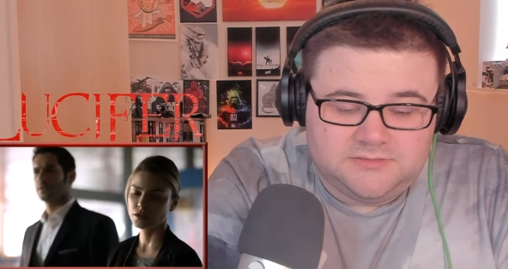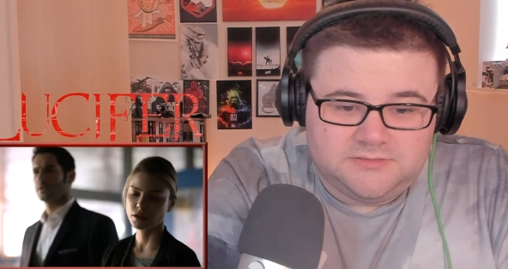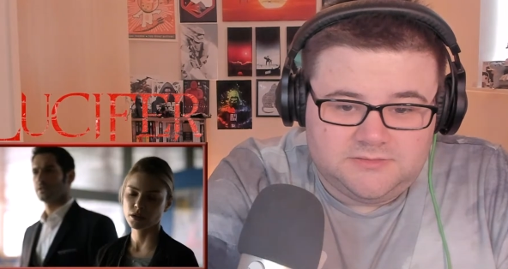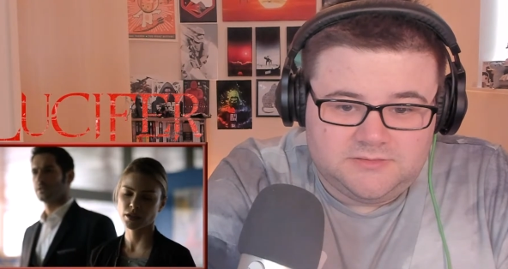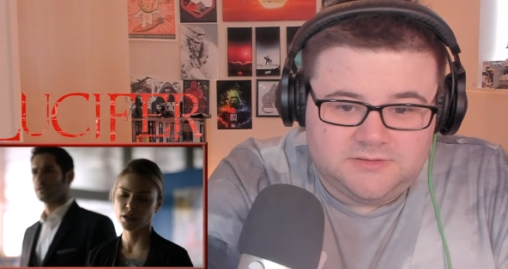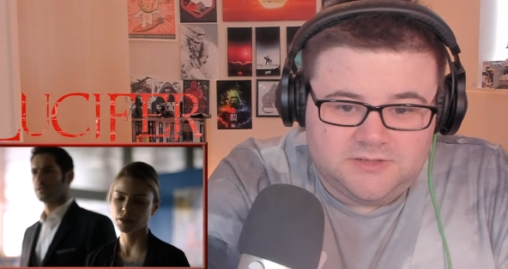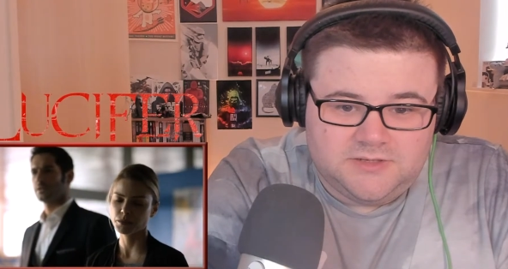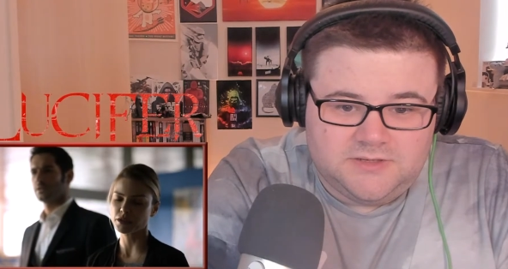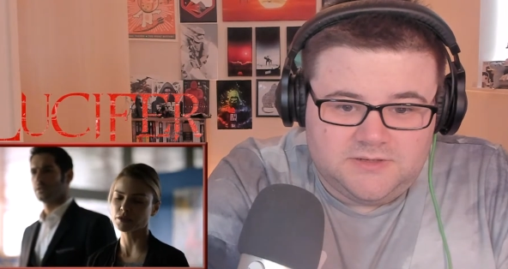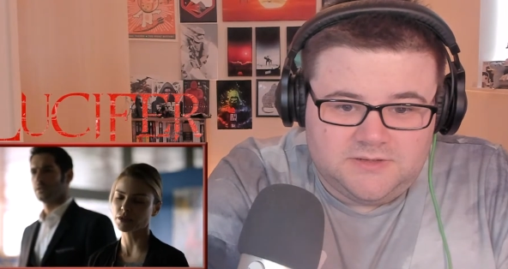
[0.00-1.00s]
Speaker 1: I can't
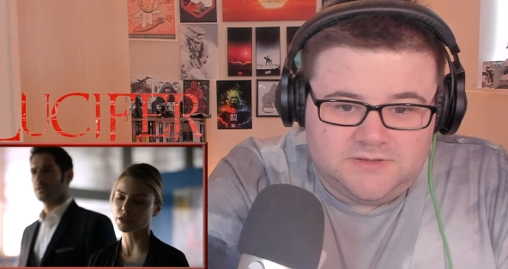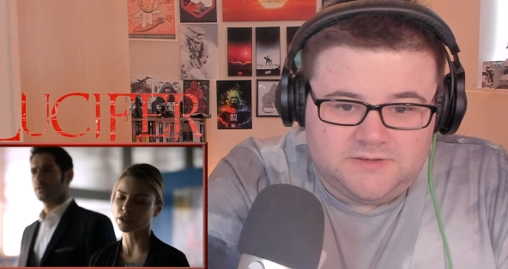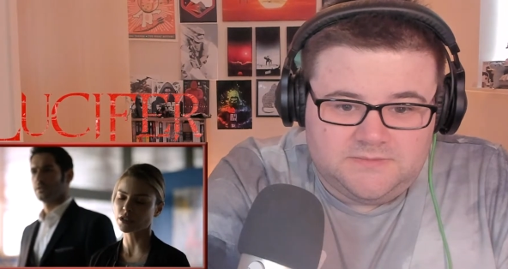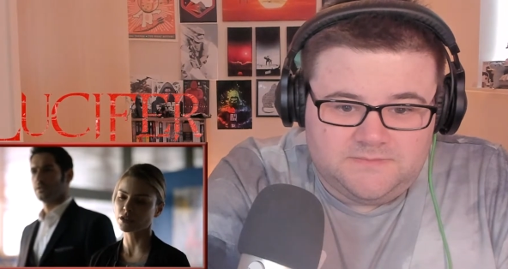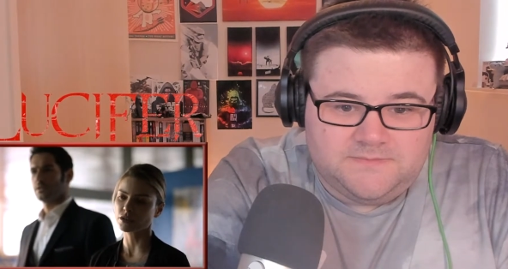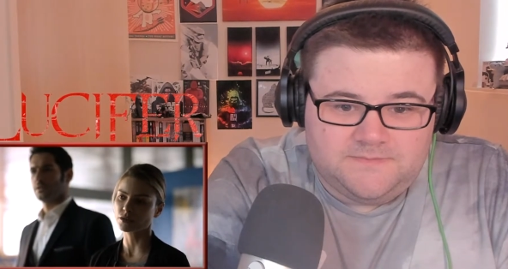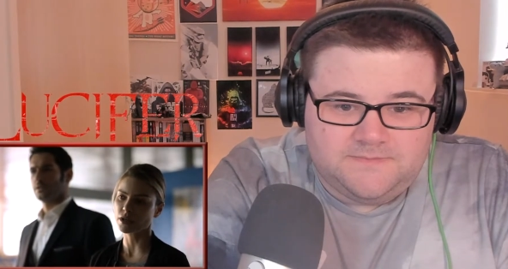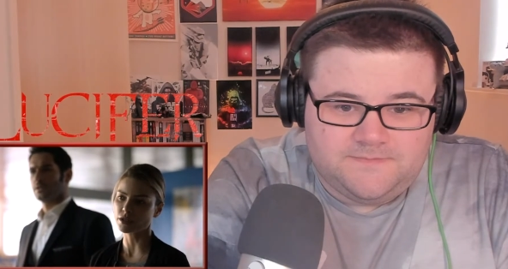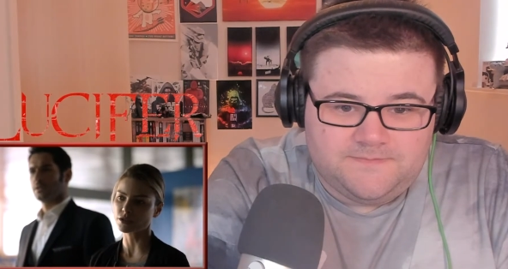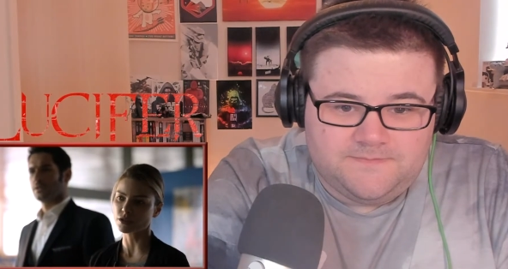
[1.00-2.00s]
believe we had the killer
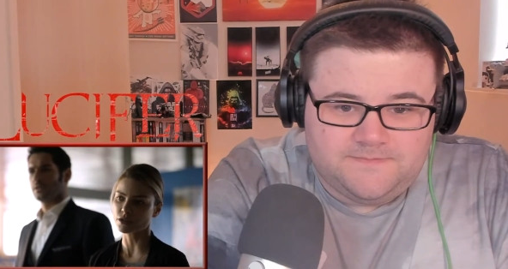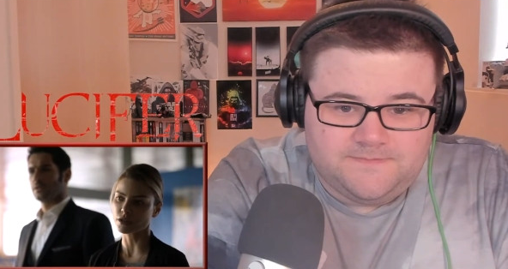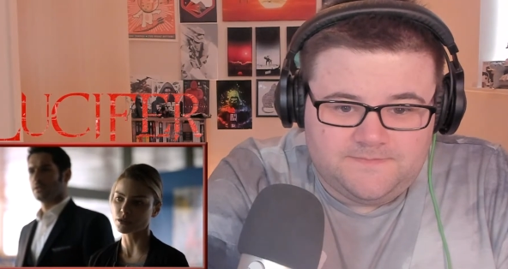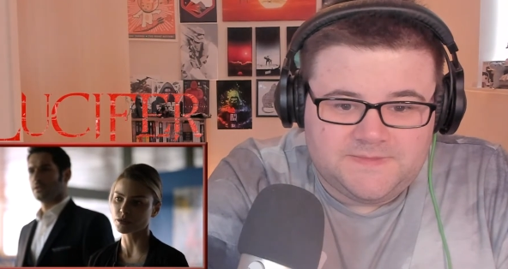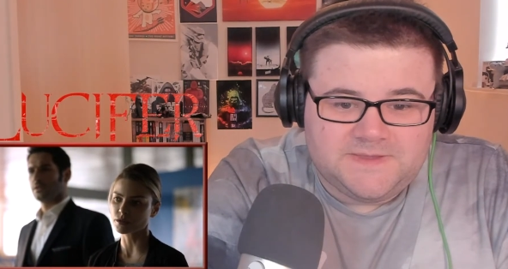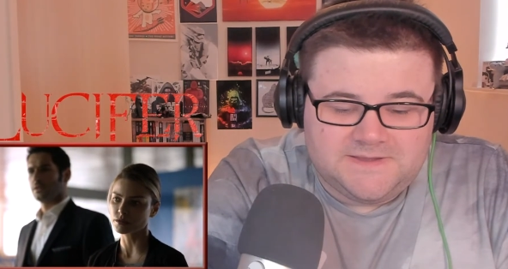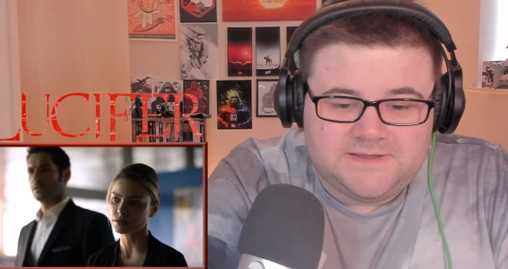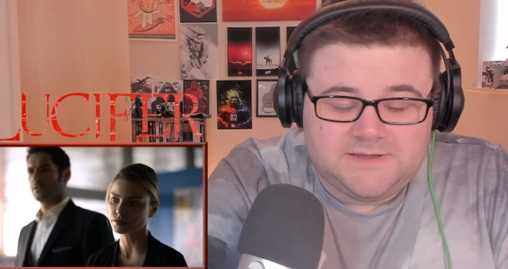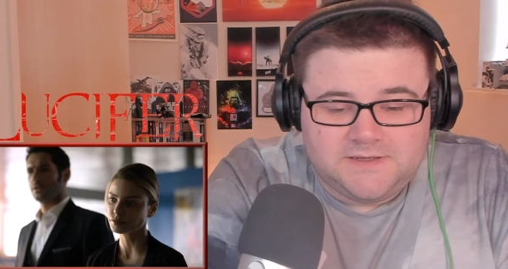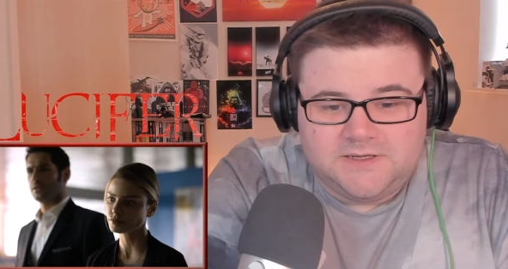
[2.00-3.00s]
right under our nose.
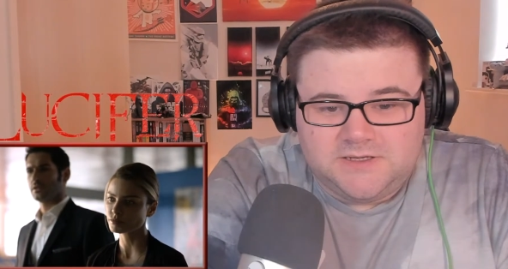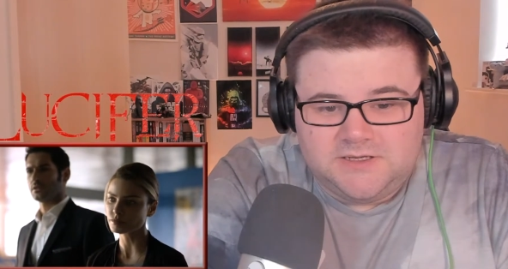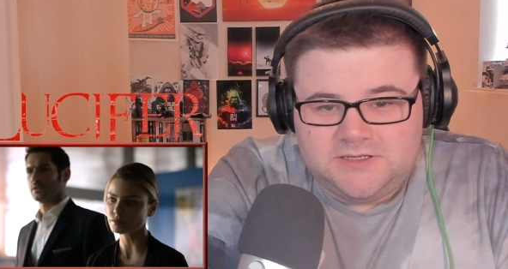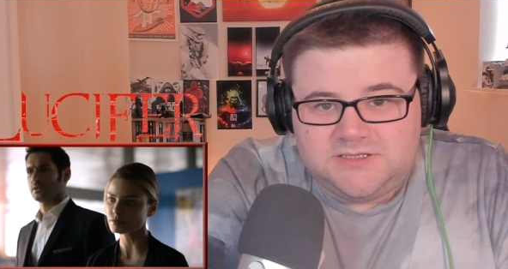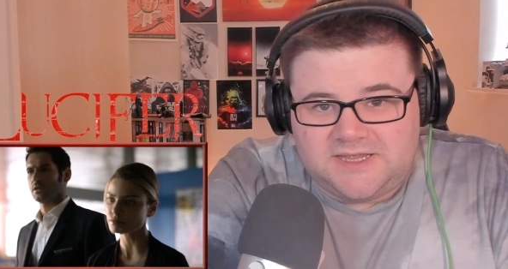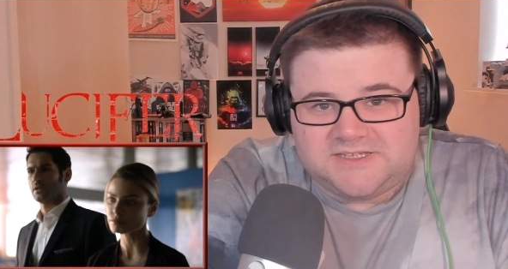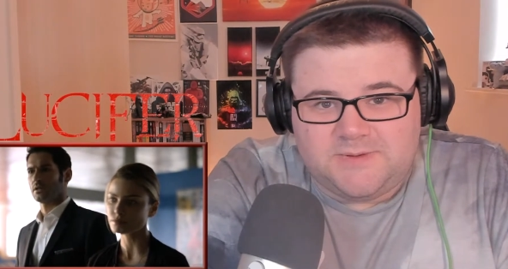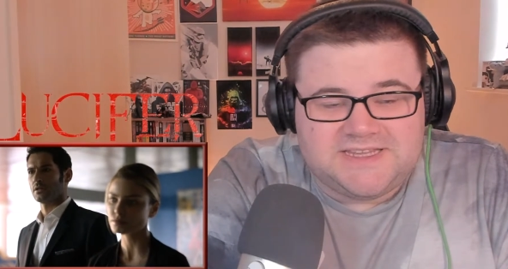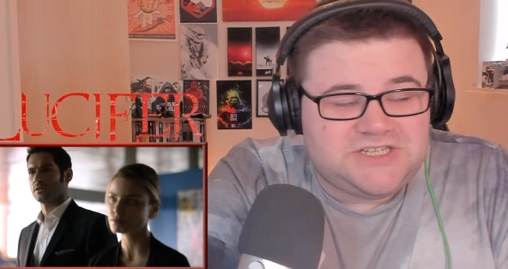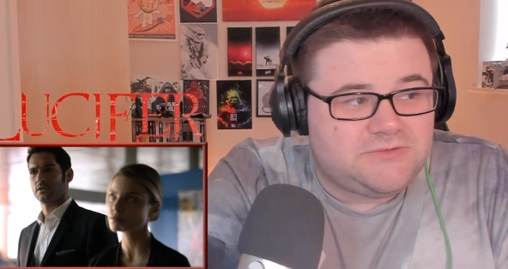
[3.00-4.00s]
Speaker 2: That's
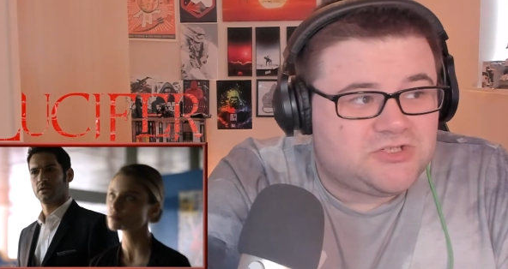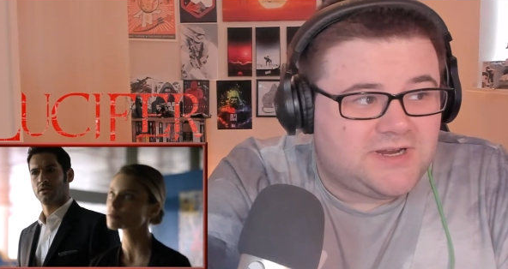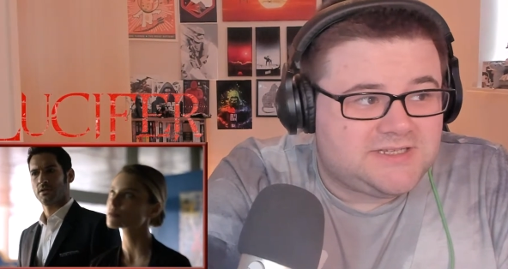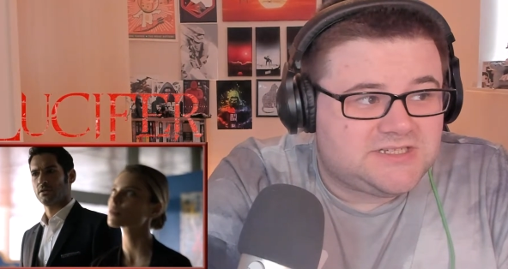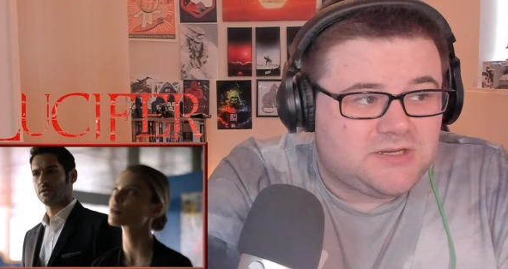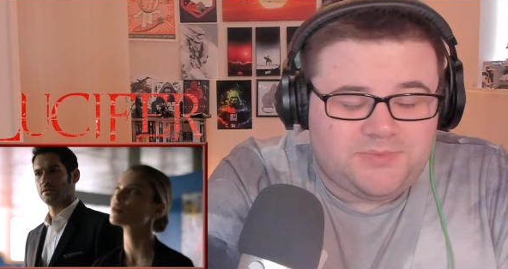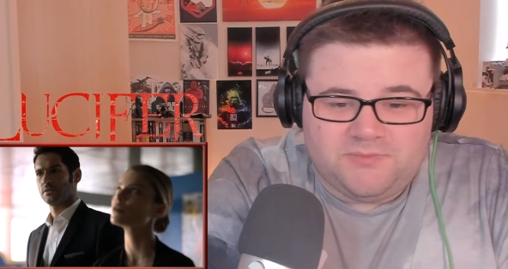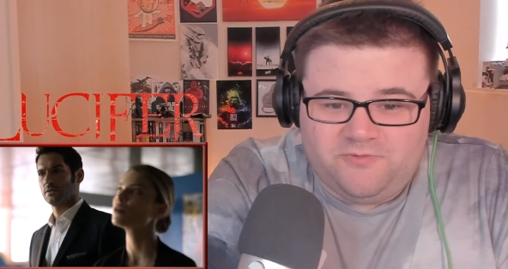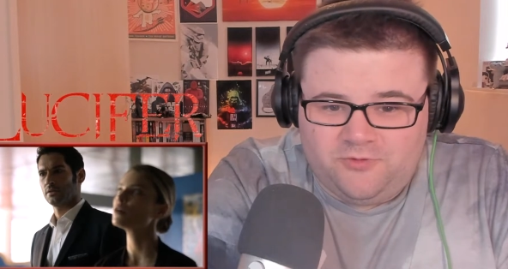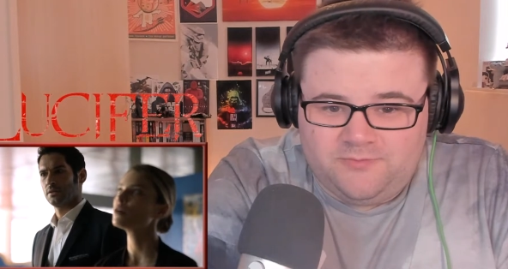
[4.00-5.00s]
why she was trying to stop
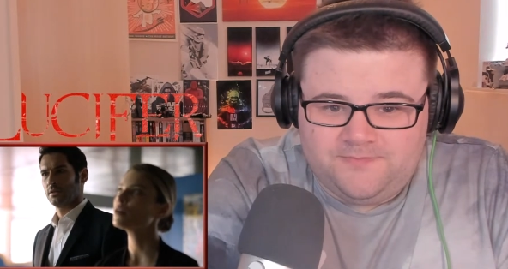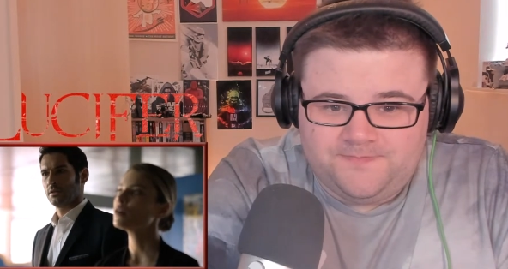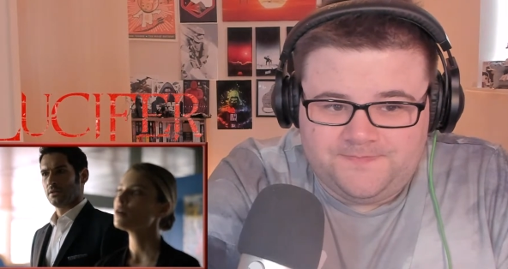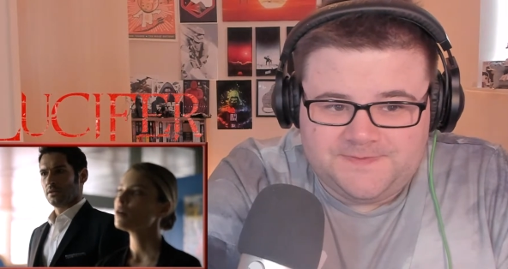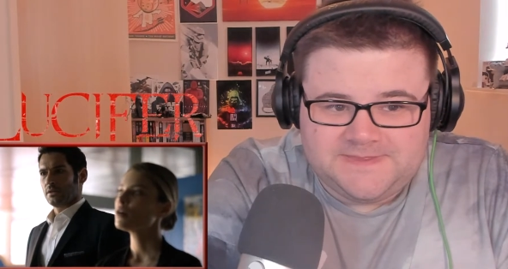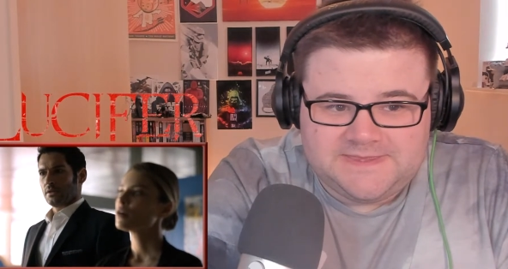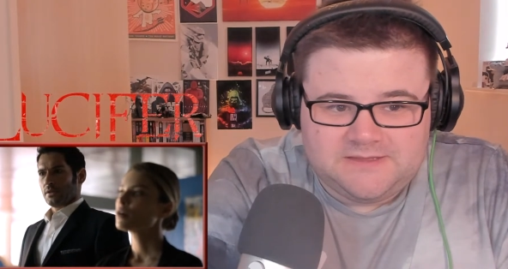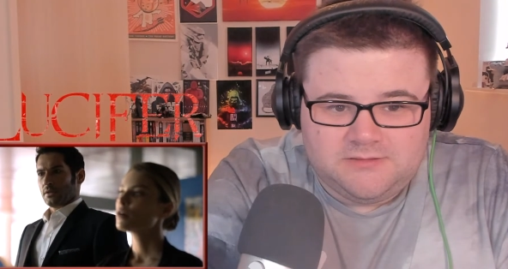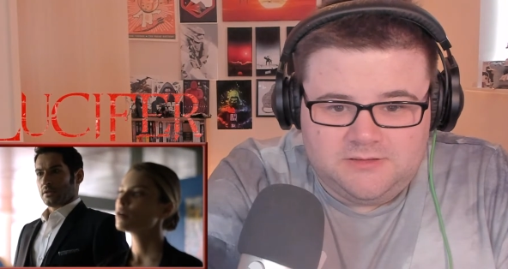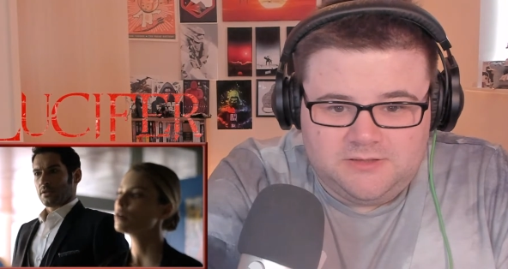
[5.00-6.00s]
them from
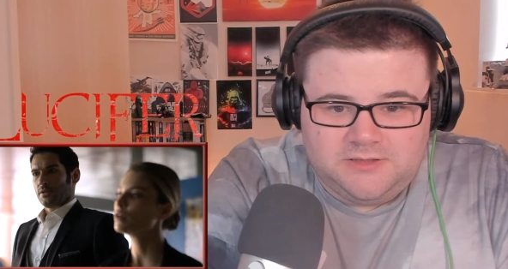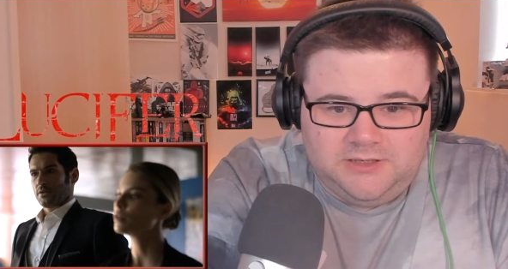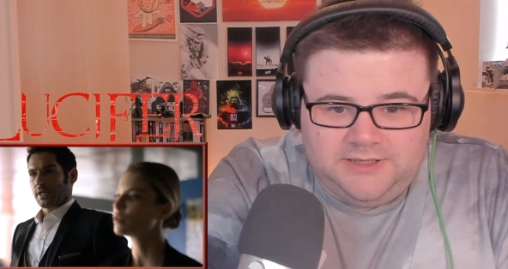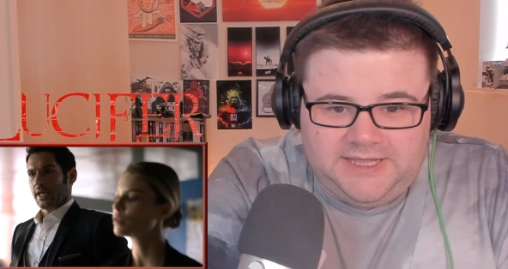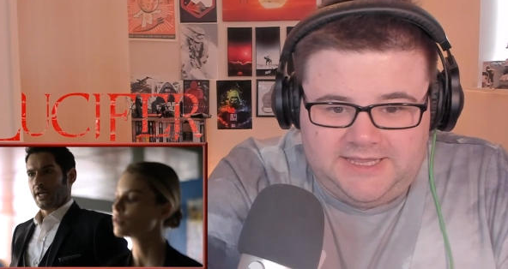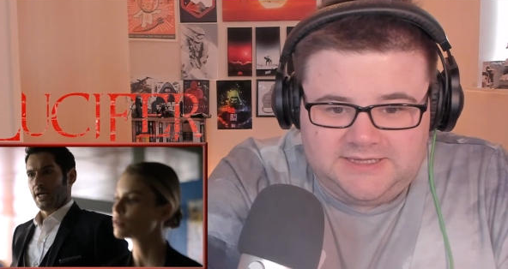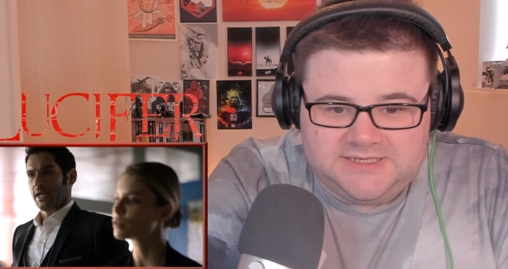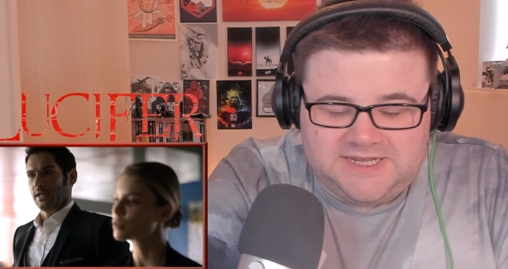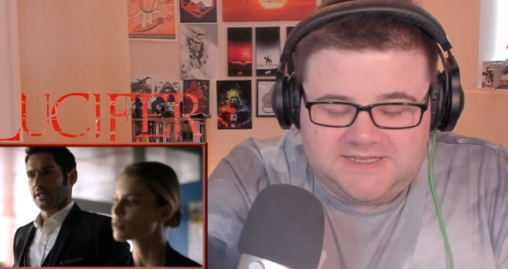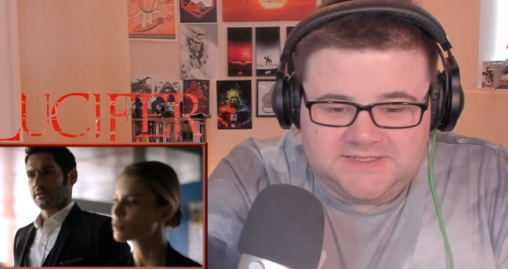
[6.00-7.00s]
Touché, getting the
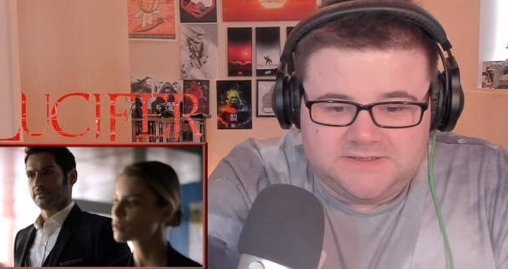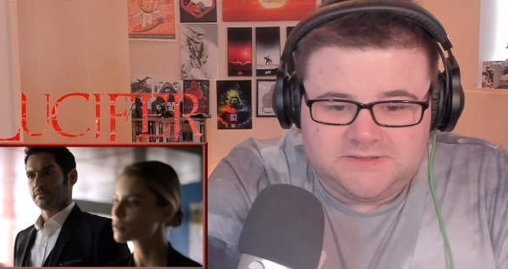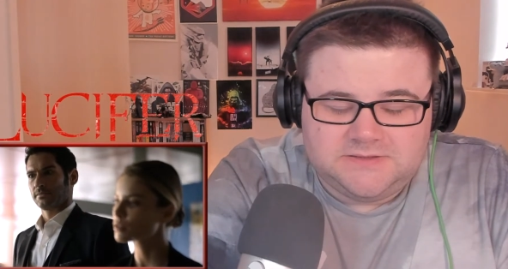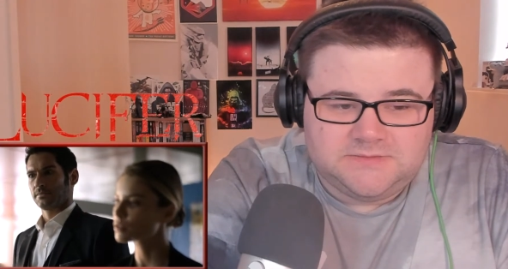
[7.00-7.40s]
data.